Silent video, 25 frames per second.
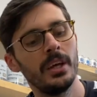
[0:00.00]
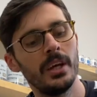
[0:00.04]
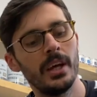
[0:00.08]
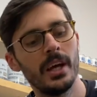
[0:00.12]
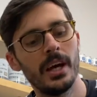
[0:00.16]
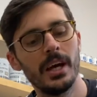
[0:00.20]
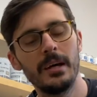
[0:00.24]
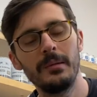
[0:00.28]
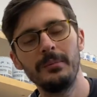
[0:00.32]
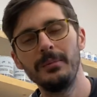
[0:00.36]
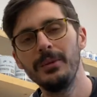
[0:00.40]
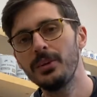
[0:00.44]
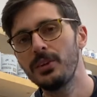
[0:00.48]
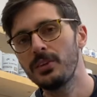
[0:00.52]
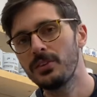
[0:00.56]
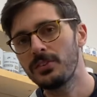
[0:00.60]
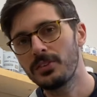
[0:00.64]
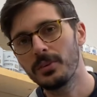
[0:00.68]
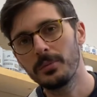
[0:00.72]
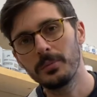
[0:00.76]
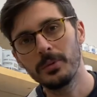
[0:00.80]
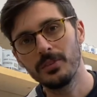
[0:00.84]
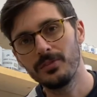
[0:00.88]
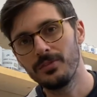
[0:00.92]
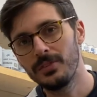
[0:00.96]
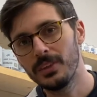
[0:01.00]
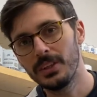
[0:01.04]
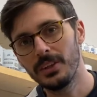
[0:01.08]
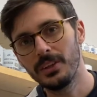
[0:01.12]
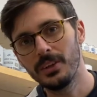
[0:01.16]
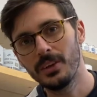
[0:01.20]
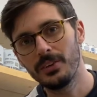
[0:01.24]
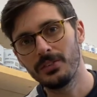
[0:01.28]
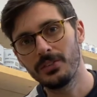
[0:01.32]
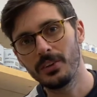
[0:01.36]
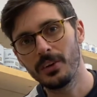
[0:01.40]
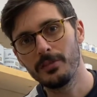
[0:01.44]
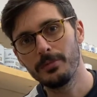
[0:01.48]
Look at some of the
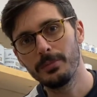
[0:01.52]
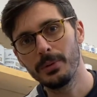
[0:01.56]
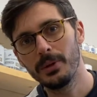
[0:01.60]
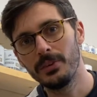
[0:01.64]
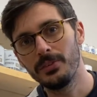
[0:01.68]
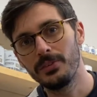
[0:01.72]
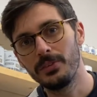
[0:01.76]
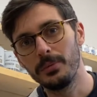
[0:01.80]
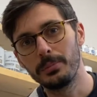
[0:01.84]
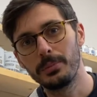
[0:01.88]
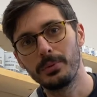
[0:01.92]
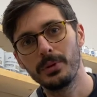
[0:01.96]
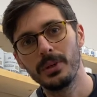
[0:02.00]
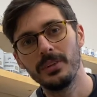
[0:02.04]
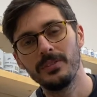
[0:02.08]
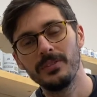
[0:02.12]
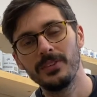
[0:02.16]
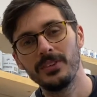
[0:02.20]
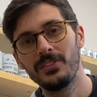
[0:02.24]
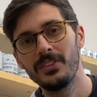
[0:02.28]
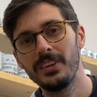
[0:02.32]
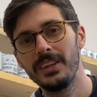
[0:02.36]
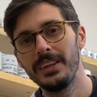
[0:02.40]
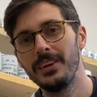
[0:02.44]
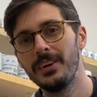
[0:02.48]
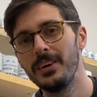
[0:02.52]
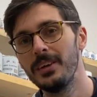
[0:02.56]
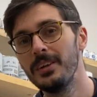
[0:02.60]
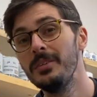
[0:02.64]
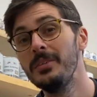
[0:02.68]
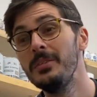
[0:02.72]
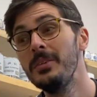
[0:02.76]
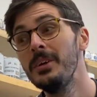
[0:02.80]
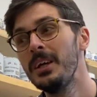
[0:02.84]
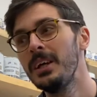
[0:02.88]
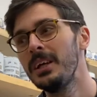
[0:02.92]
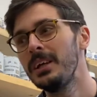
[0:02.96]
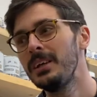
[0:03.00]
videos I've posted previously
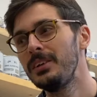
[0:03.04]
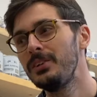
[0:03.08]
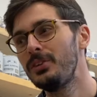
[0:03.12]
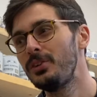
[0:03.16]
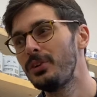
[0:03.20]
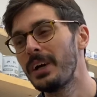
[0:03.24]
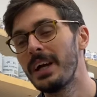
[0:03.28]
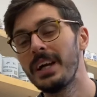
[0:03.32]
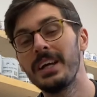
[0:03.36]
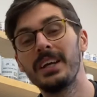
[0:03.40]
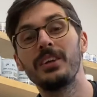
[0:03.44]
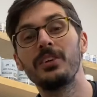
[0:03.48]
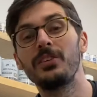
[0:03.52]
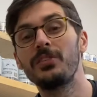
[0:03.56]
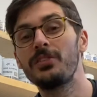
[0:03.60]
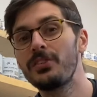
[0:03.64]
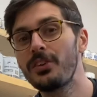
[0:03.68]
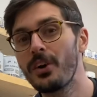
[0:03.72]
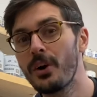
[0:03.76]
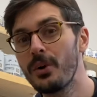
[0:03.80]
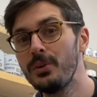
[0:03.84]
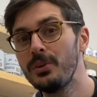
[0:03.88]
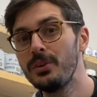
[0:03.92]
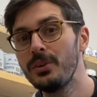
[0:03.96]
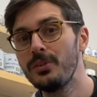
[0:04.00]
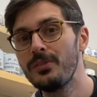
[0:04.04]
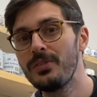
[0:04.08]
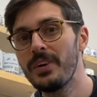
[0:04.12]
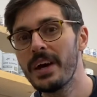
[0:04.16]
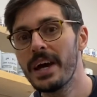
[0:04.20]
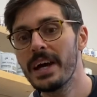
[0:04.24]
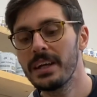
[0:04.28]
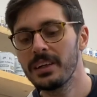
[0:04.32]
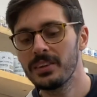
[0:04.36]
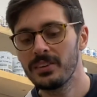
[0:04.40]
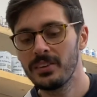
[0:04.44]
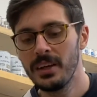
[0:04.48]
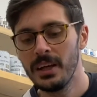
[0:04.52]
on creating a stone
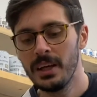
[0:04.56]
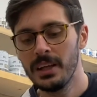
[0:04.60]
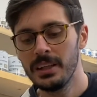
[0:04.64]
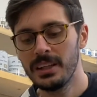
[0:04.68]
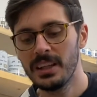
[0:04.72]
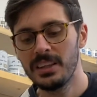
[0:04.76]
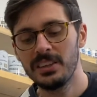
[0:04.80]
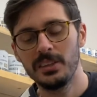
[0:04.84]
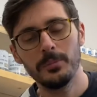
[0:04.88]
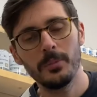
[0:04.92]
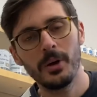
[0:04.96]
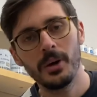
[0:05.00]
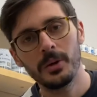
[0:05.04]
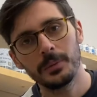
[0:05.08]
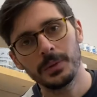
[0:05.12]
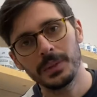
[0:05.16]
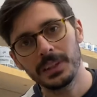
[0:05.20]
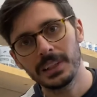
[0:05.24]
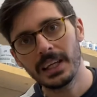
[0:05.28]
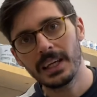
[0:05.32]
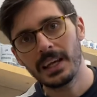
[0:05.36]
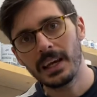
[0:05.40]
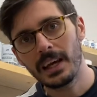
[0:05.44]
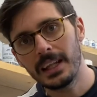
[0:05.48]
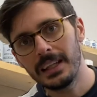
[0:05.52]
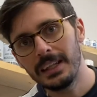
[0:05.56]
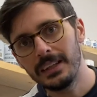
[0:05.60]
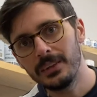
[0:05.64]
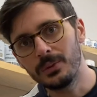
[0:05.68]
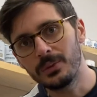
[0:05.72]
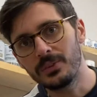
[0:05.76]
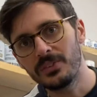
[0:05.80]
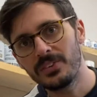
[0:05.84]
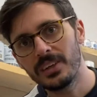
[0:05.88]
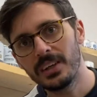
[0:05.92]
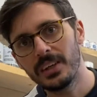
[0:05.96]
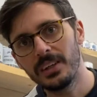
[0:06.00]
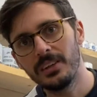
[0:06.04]
effect. Then you might want to get a little
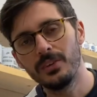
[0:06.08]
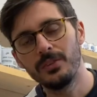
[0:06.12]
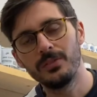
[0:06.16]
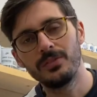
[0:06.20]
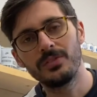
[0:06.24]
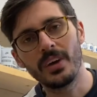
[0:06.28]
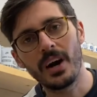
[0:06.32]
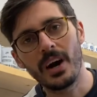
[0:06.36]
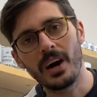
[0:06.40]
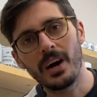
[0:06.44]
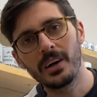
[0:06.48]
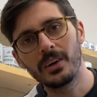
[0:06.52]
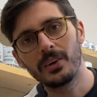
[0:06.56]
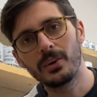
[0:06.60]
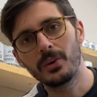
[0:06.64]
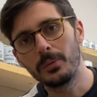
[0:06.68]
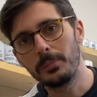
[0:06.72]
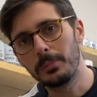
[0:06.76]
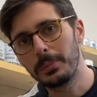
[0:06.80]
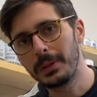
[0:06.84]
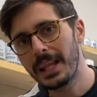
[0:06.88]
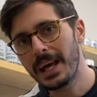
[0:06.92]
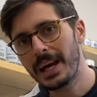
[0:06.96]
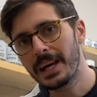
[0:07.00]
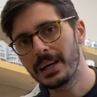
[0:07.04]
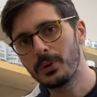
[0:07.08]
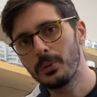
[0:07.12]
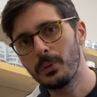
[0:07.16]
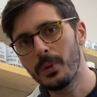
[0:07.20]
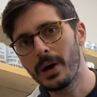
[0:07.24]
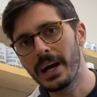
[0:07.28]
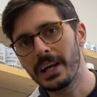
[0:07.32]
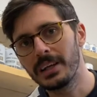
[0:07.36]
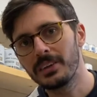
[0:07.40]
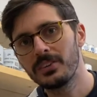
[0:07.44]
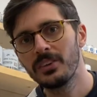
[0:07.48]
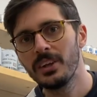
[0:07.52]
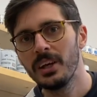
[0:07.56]
tin of dark or black
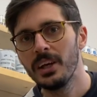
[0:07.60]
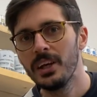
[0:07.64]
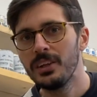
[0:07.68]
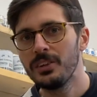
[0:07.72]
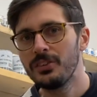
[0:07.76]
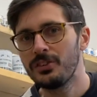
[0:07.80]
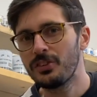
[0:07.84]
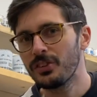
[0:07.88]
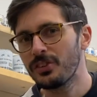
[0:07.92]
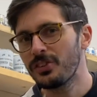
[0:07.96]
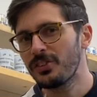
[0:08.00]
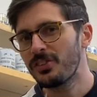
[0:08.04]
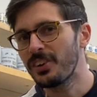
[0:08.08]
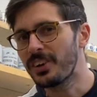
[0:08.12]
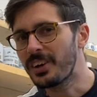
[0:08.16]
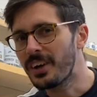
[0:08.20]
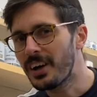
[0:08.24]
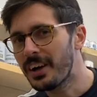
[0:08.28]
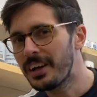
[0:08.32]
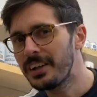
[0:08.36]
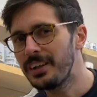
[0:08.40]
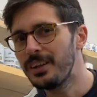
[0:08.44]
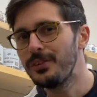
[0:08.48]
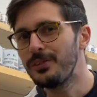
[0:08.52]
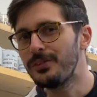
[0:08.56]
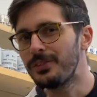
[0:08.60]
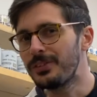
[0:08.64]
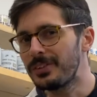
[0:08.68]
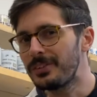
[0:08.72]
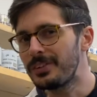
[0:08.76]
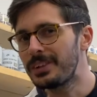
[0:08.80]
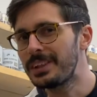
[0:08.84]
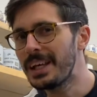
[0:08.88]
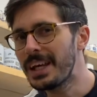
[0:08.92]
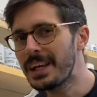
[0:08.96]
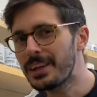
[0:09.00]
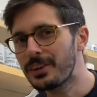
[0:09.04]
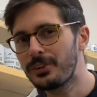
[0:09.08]
wax just to kind of
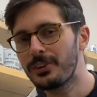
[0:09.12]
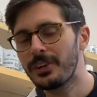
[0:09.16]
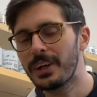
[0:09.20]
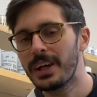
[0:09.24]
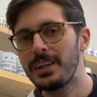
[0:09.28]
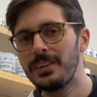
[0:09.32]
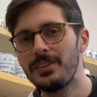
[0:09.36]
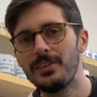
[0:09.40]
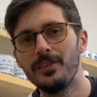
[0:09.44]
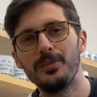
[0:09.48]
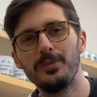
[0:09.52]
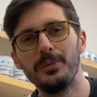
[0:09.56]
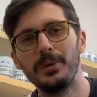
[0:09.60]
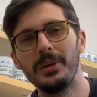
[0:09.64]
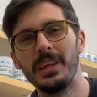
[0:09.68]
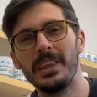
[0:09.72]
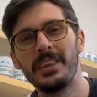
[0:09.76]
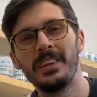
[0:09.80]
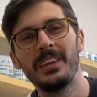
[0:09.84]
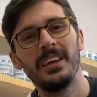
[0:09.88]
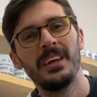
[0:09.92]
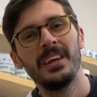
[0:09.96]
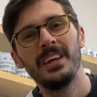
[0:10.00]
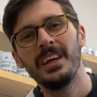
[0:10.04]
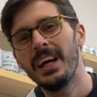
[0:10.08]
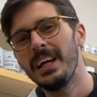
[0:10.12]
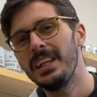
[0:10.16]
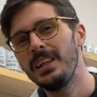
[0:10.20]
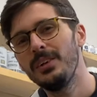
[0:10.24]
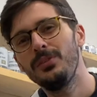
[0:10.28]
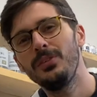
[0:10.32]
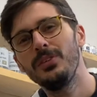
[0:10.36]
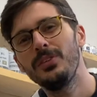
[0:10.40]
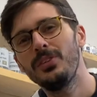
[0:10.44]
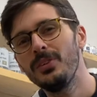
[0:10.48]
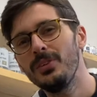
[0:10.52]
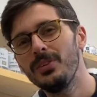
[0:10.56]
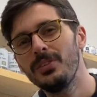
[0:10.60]
get creative with. And if
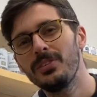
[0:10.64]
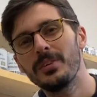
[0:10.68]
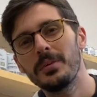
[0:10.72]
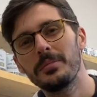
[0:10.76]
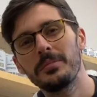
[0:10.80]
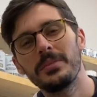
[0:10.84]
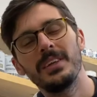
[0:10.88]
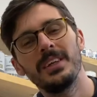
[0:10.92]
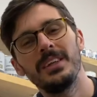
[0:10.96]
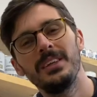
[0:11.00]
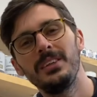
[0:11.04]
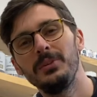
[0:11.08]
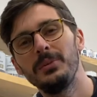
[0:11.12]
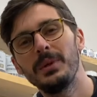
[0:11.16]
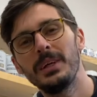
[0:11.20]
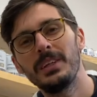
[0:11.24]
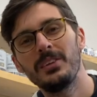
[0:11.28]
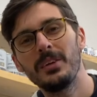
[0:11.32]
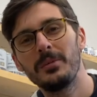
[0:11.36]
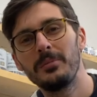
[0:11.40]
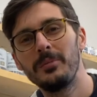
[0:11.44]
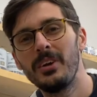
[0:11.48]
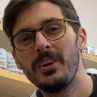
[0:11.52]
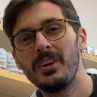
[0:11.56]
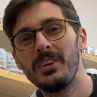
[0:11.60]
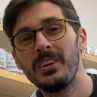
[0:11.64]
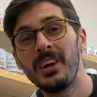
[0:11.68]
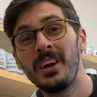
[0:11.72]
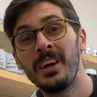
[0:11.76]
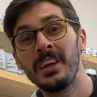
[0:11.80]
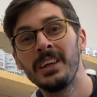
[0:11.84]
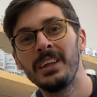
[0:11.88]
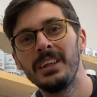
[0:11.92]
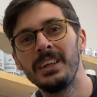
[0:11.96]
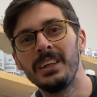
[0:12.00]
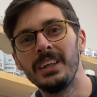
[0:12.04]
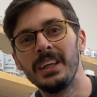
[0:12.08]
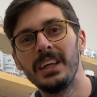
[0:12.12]
you do something and you end up not
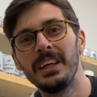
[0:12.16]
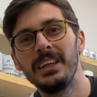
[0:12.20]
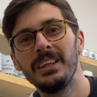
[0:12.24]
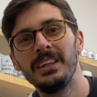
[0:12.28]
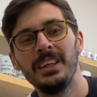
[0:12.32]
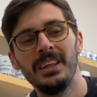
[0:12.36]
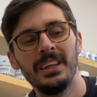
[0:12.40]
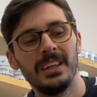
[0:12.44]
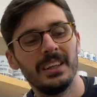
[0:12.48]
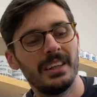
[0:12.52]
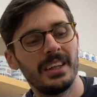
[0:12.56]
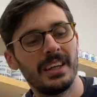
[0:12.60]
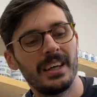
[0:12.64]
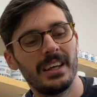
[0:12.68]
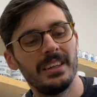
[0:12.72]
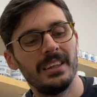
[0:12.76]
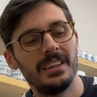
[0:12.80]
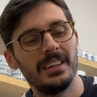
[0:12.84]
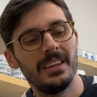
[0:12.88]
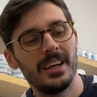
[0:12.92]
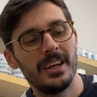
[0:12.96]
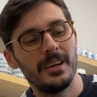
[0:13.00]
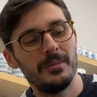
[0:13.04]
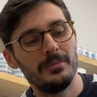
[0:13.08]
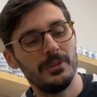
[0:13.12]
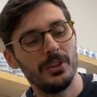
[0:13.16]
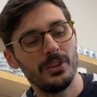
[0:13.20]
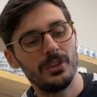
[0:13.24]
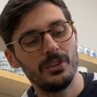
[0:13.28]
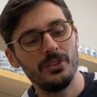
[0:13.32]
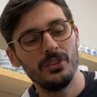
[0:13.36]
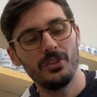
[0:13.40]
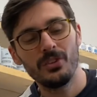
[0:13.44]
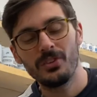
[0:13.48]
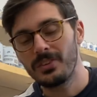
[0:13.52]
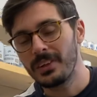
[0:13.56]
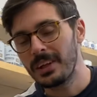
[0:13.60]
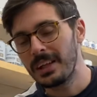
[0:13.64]
liking it, then you can
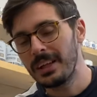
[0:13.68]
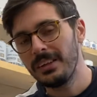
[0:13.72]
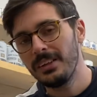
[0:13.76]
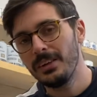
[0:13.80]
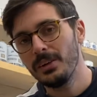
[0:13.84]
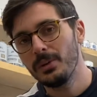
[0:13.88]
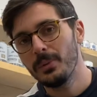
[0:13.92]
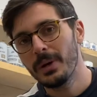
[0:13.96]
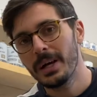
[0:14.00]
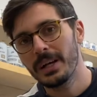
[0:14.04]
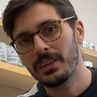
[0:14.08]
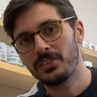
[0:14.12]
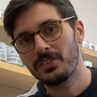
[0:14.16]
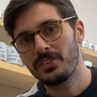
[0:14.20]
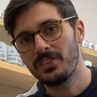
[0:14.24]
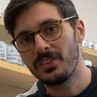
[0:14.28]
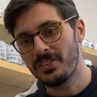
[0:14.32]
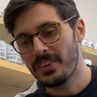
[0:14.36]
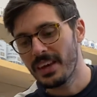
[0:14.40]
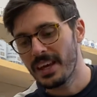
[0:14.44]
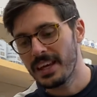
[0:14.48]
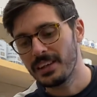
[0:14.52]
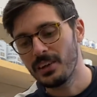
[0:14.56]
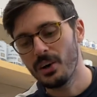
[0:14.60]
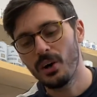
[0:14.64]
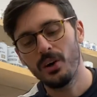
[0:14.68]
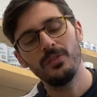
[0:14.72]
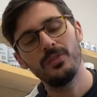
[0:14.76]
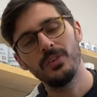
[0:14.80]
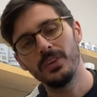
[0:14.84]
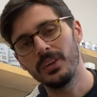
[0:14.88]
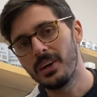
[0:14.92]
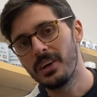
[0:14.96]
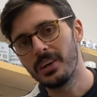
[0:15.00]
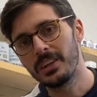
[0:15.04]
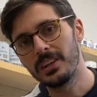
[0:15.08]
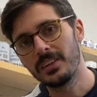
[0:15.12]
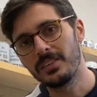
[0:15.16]
use the clear wax to take off a
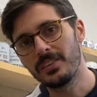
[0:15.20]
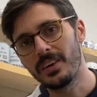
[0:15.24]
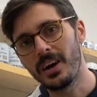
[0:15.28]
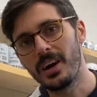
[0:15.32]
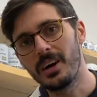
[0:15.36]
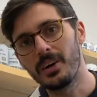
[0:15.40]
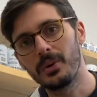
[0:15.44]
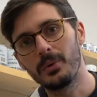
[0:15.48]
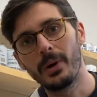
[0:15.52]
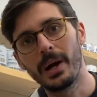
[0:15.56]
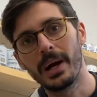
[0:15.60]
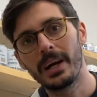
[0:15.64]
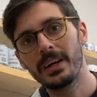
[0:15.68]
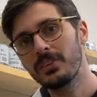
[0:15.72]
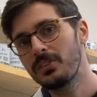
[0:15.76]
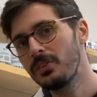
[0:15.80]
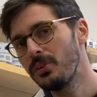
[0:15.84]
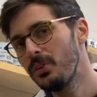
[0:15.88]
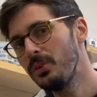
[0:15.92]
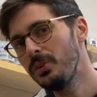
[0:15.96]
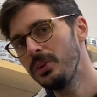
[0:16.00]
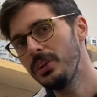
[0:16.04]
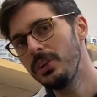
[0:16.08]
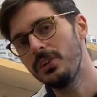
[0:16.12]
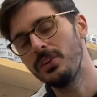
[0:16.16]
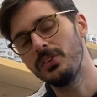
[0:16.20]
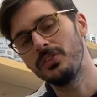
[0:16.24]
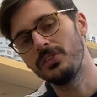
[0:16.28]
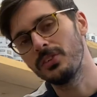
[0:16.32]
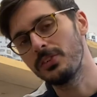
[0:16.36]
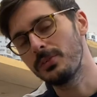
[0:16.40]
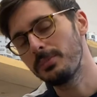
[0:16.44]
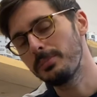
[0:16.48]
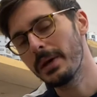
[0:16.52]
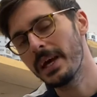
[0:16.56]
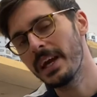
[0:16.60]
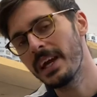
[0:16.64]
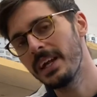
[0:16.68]
lot of the dark wax, or you can
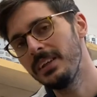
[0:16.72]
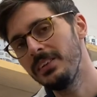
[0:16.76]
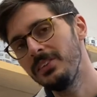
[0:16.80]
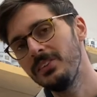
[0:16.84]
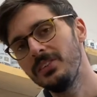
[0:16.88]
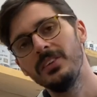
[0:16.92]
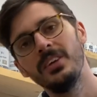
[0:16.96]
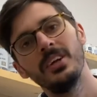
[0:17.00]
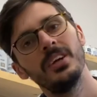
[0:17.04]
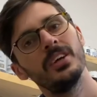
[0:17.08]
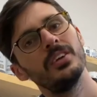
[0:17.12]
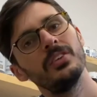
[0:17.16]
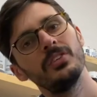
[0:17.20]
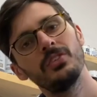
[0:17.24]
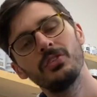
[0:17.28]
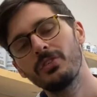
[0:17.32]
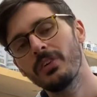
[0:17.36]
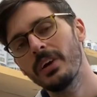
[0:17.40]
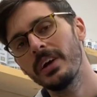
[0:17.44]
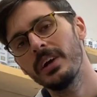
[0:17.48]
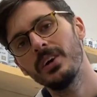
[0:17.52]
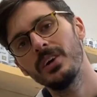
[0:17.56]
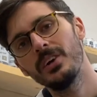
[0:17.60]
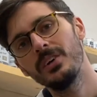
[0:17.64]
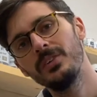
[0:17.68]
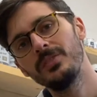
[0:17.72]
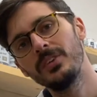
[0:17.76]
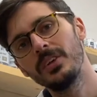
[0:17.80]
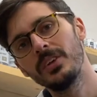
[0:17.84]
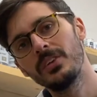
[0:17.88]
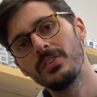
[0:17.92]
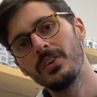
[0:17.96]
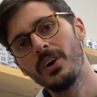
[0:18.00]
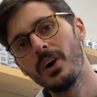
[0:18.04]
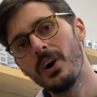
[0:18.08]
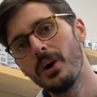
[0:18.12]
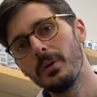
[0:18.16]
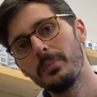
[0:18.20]
just paint straight over the
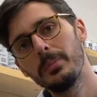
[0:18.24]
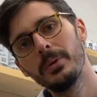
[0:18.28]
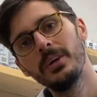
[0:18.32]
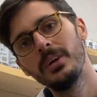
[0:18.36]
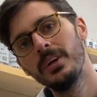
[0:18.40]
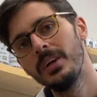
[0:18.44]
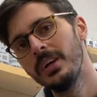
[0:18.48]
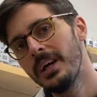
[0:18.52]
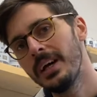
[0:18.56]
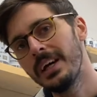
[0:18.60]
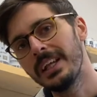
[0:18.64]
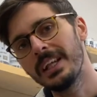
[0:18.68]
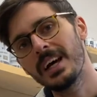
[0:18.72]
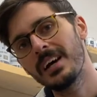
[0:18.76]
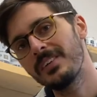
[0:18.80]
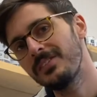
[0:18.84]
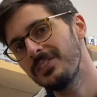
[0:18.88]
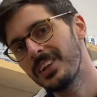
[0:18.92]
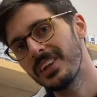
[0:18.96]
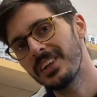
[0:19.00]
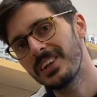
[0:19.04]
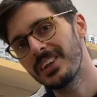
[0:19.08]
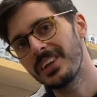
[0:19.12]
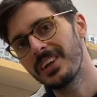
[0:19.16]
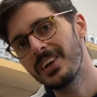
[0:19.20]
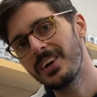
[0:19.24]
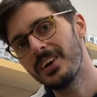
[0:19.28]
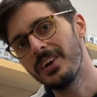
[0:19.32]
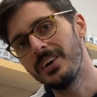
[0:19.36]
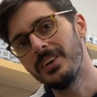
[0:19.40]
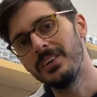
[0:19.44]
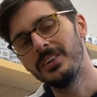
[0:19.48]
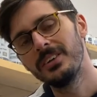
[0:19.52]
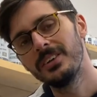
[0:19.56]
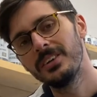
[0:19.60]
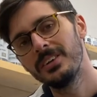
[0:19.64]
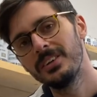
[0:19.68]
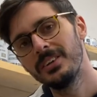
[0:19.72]
top and have another go.